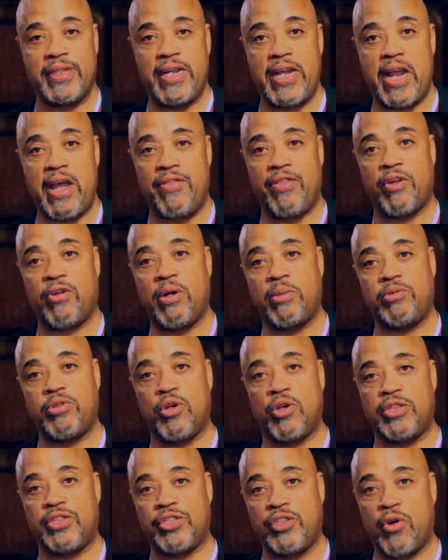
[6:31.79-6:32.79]
And the
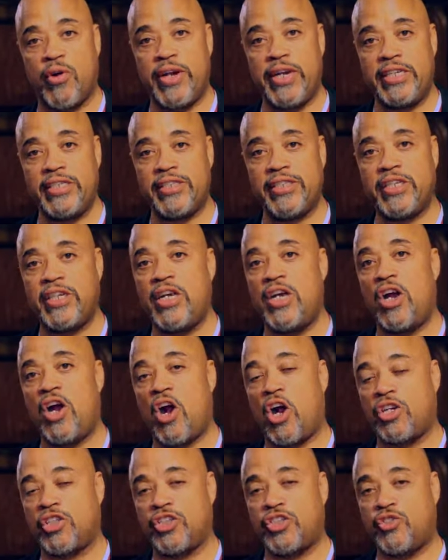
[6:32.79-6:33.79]
crypto historians
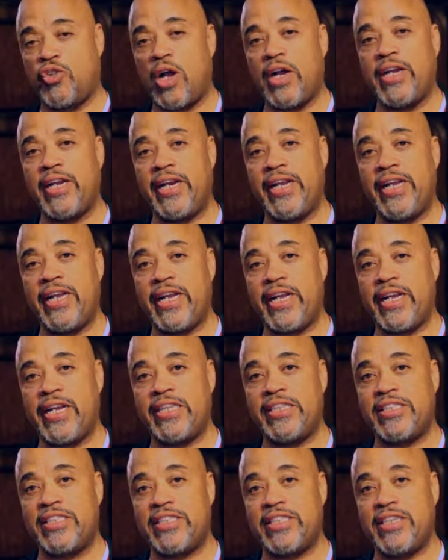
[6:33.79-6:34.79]
are struggling
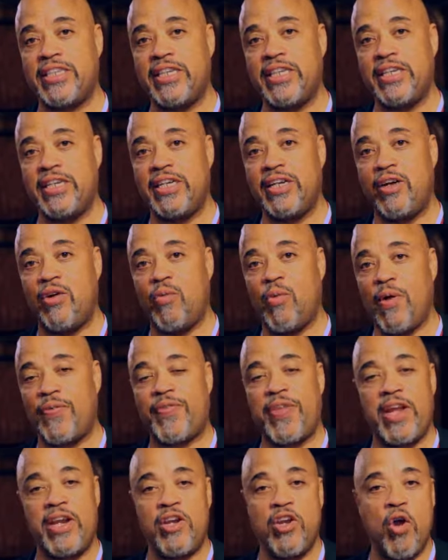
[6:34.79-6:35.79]
against what
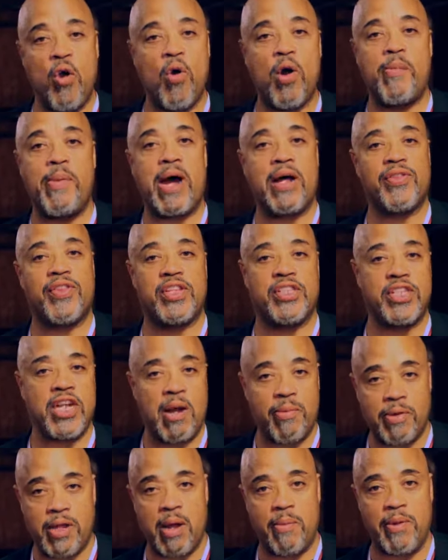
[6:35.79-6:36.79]
they know about this
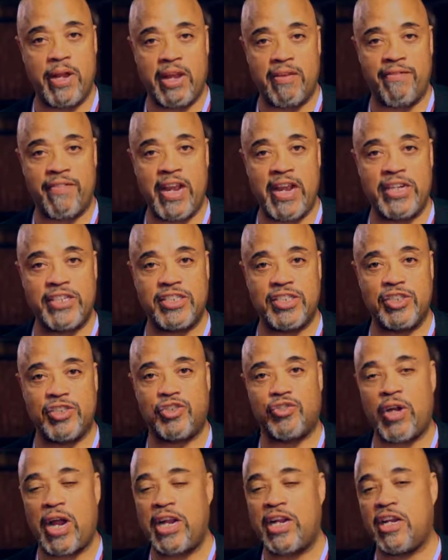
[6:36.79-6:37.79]
upcoming invasion,
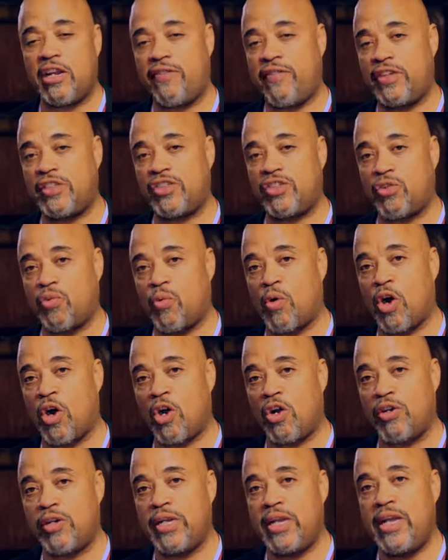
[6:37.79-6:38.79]
trying to convince the
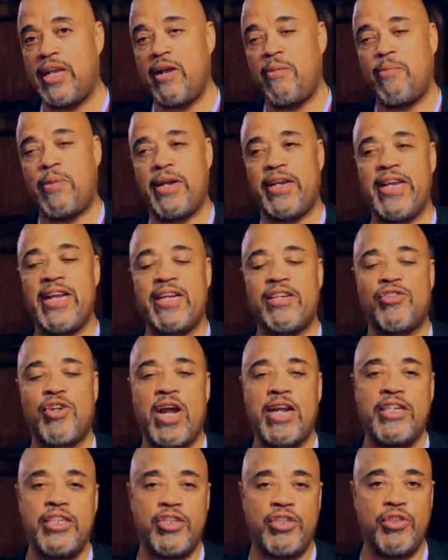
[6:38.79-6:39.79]
world, but yet
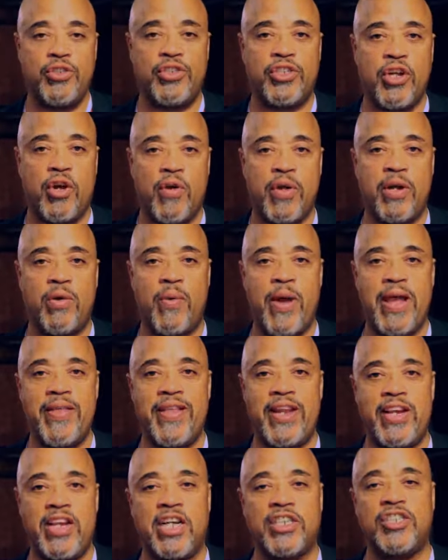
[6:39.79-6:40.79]
trying to do so in a way
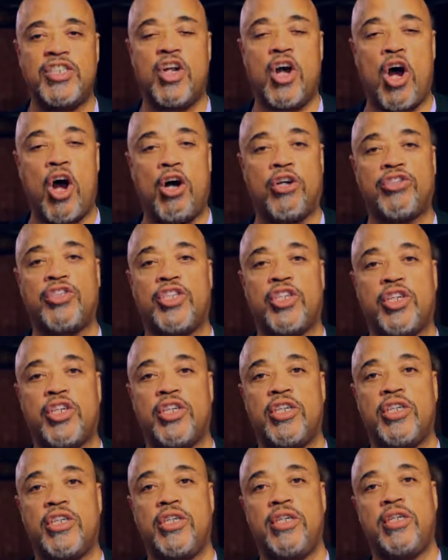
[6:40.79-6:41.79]
that doesn't alter